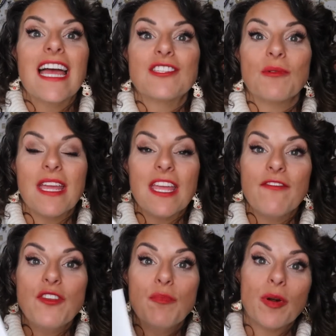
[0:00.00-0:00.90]
So
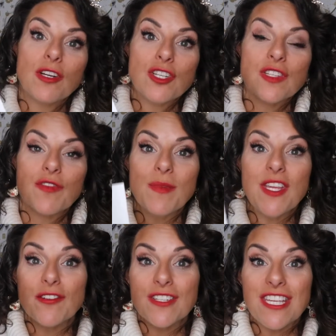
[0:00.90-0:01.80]
if you purchase from
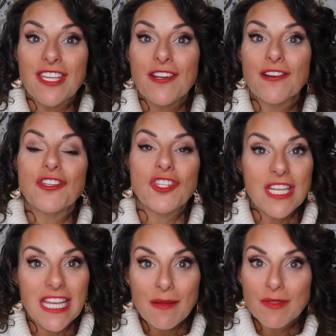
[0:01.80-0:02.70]
year to year,
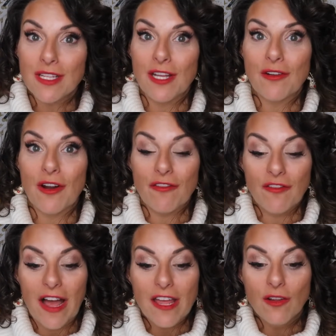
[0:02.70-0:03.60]
she keeps a letter on
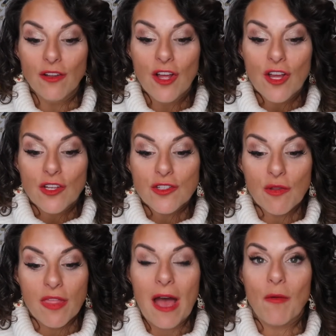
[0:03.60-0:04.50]
file,
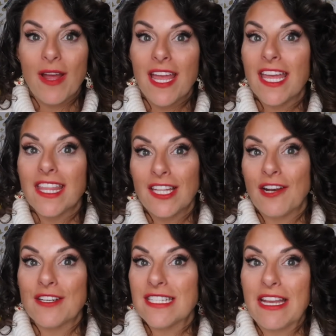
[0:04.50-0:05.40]
so that way the
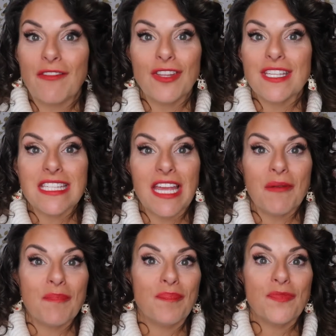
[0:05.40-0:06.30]
letter is never the
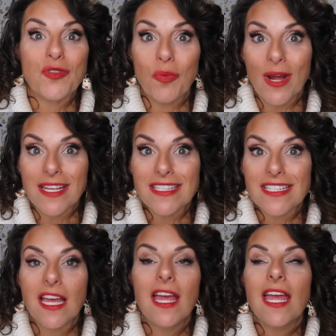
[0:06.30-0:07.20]
same twice.